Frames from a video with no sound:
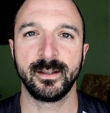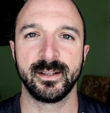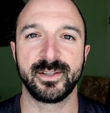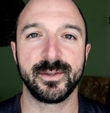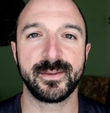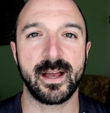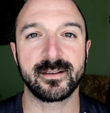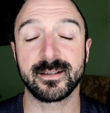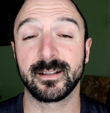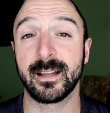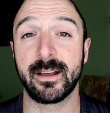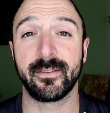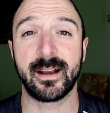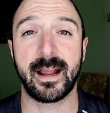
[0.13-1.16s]
In
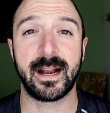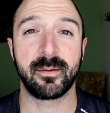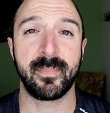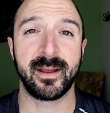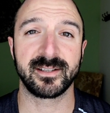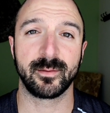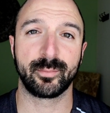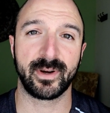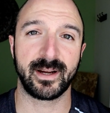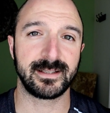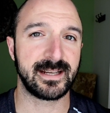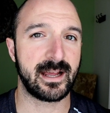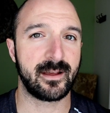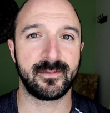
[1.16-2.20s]
2011, I had a mental
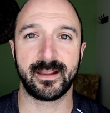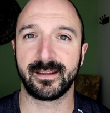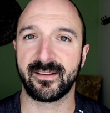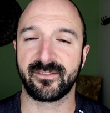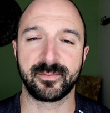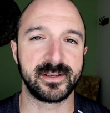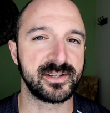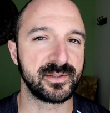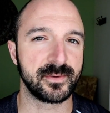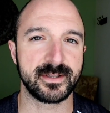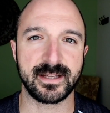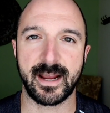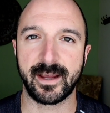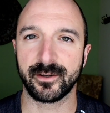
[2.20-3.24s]
breakdown that left me
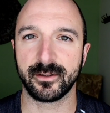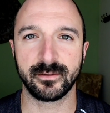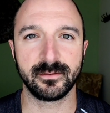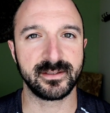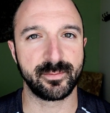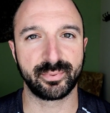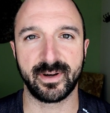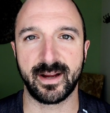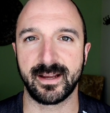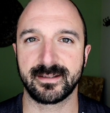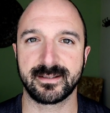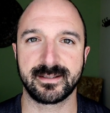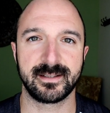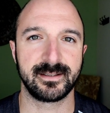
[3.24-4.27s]
suicidal,
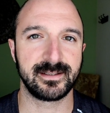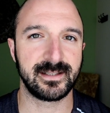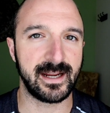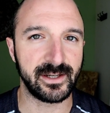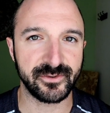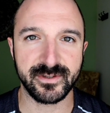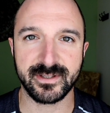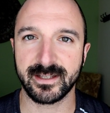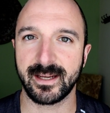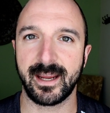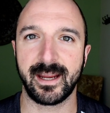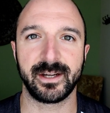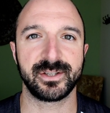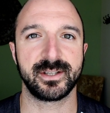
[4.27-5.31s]
depressed,
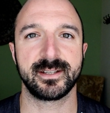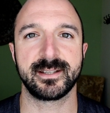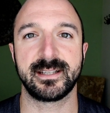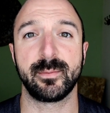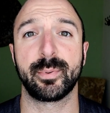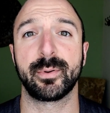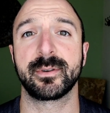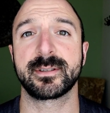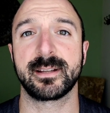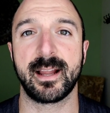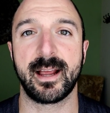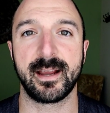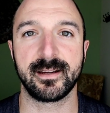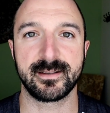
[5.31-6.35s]
dangerously anxious,
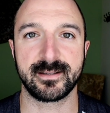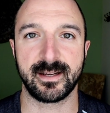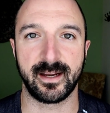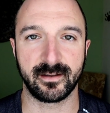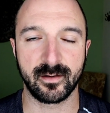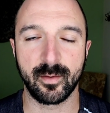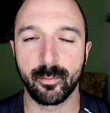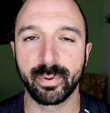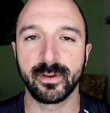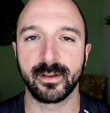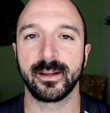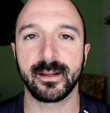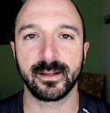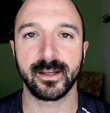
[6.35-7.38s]
depersonalized, and
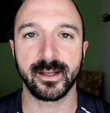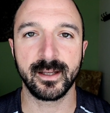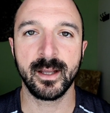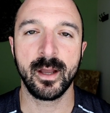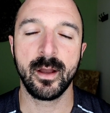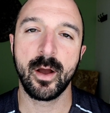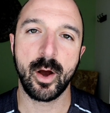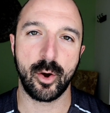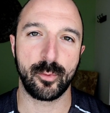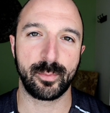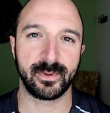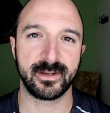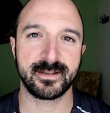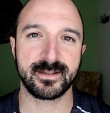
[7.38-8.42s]
completely
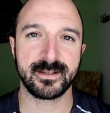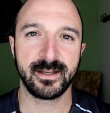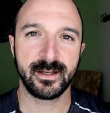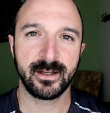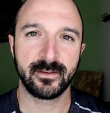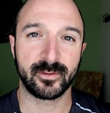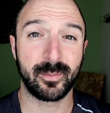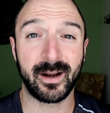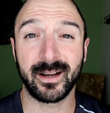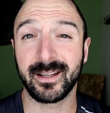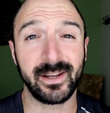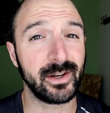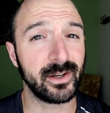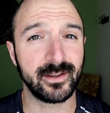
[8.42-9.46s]
hopeless. For about
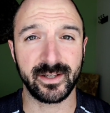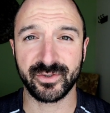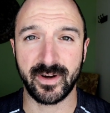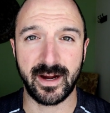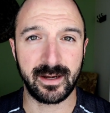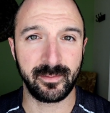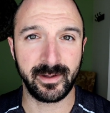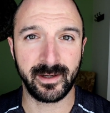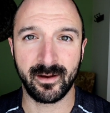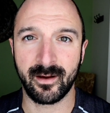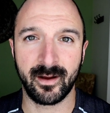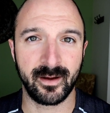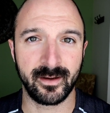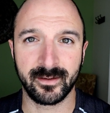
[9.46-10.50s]
a year, they tried me
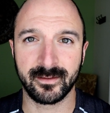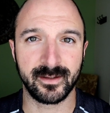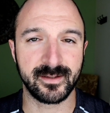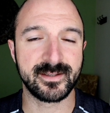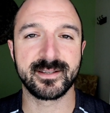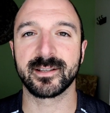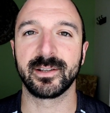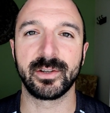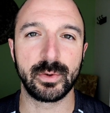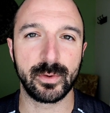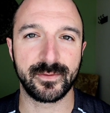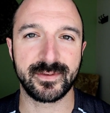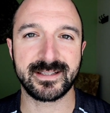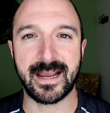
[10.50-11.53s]
on a
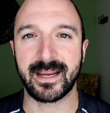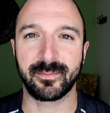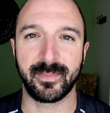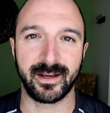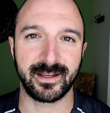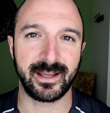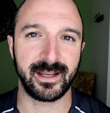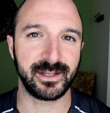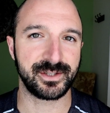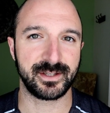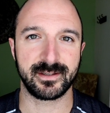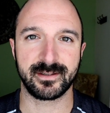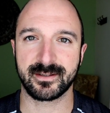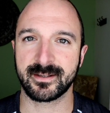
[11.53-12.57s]
slew of psych
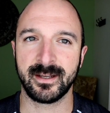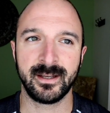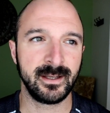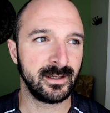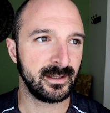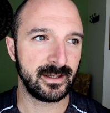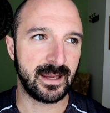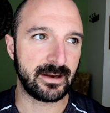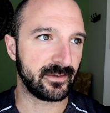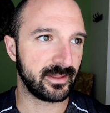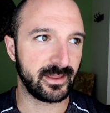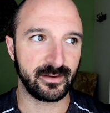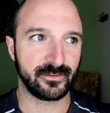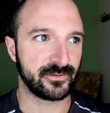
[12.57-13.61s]
medications,
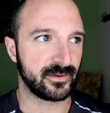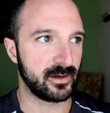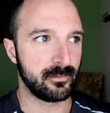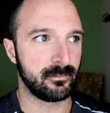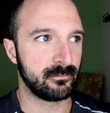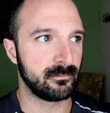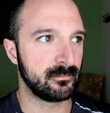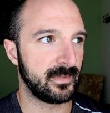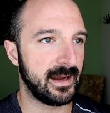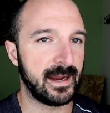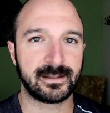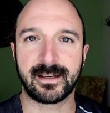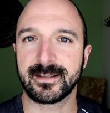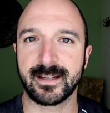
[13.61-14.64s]
everything from
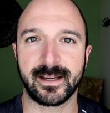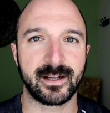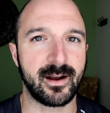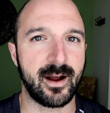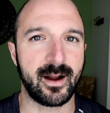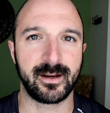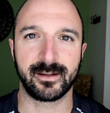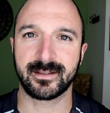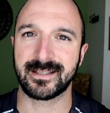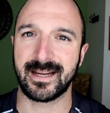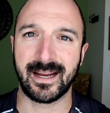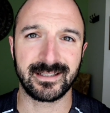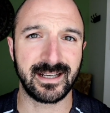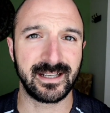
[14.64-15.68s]
antipsychotics,
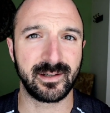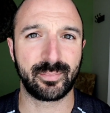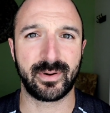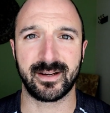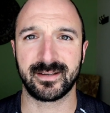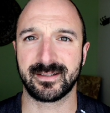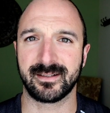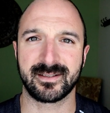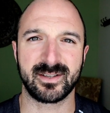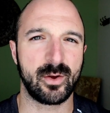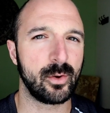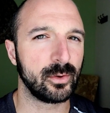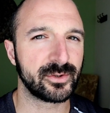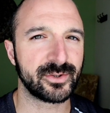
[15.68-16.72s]
antidepressants,
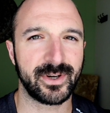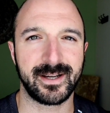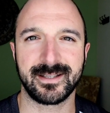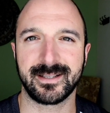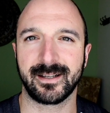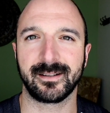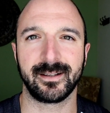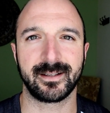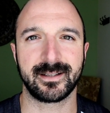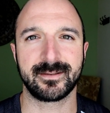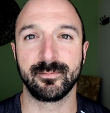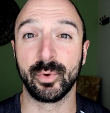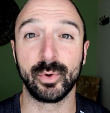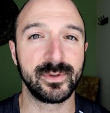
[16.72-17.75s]
old
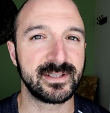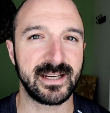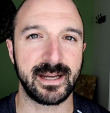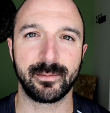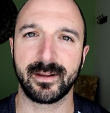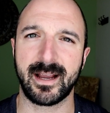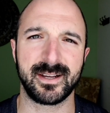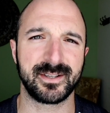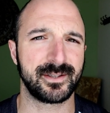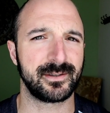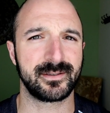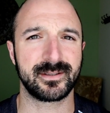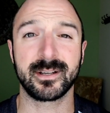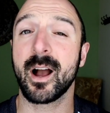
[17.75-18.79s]
tricyclics, mood
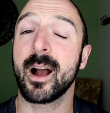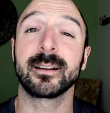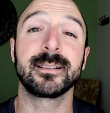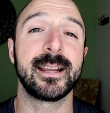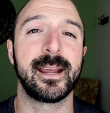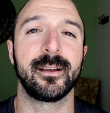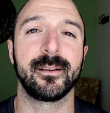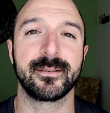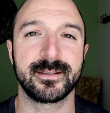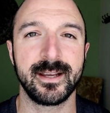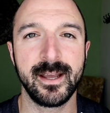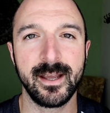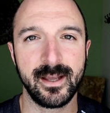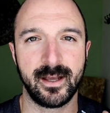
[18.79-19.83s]
stabilizers,
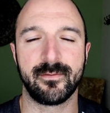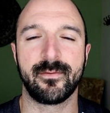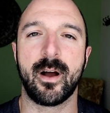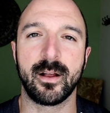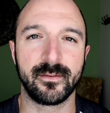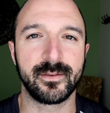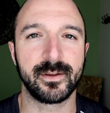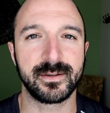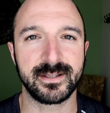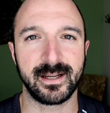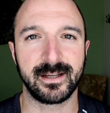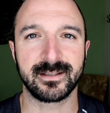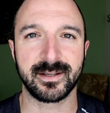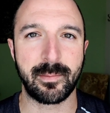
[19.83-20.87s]
cocktails of all of those
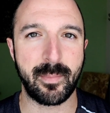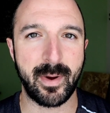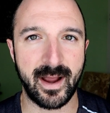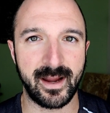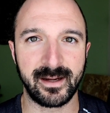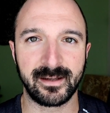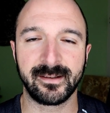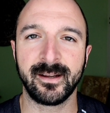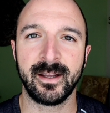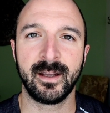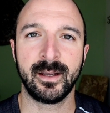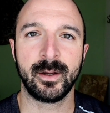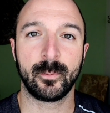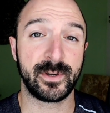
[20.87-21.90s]
things combined.
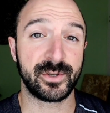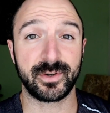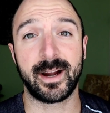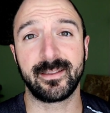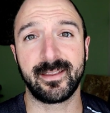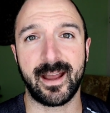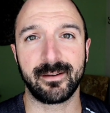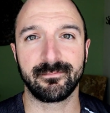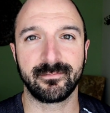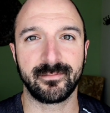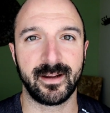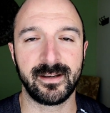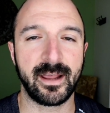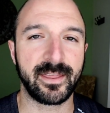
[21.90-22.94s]
We tried that,
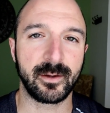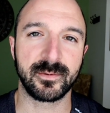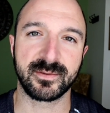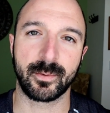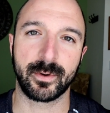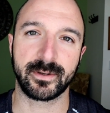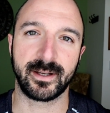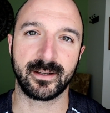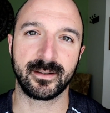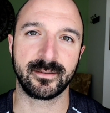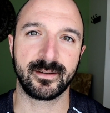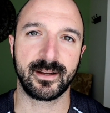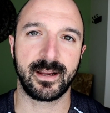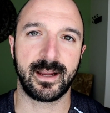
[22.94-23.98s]
and nothing was
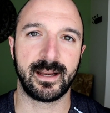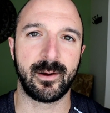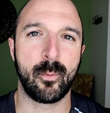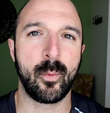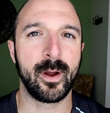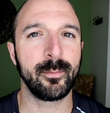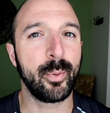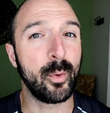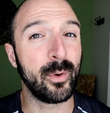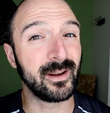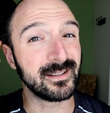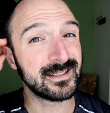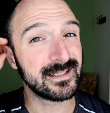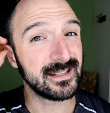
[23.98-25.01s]
working. And at one
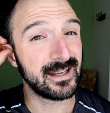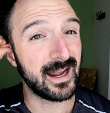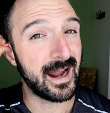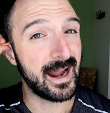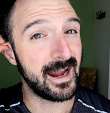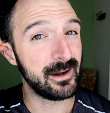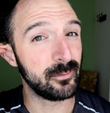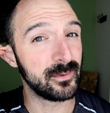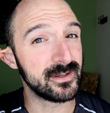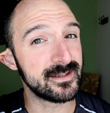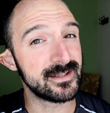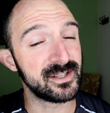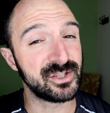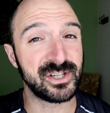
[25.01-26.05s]
point, I
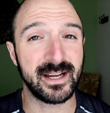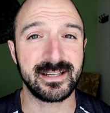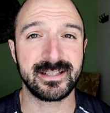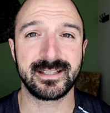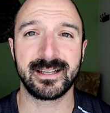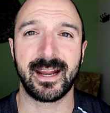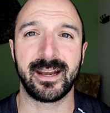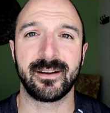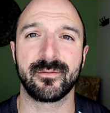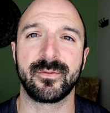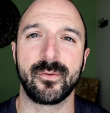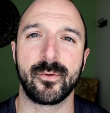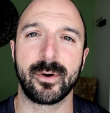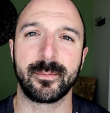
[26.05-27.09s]
was suggested and
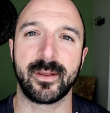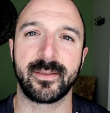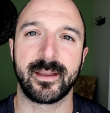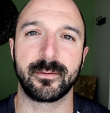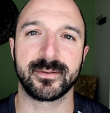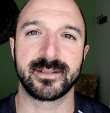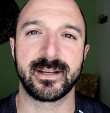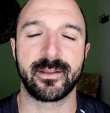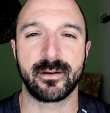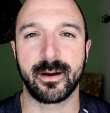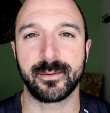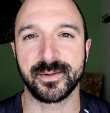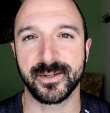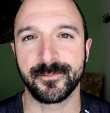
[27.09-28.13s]
informed that there was another
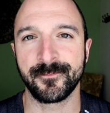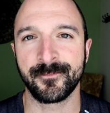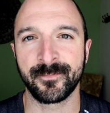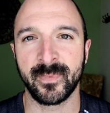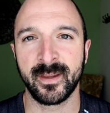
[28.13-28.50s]
option.